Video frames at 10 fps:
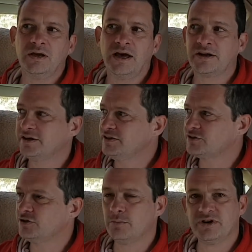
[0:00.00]
And I need
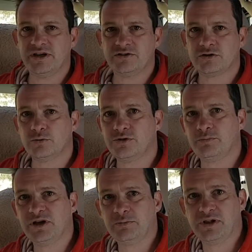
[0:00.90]
to nominate 2 other
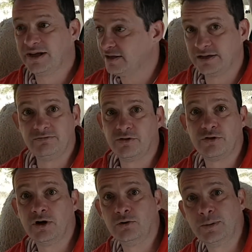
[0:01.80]
people. I haven't even
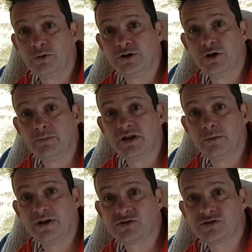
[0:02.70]
thought who I'm going to nominate.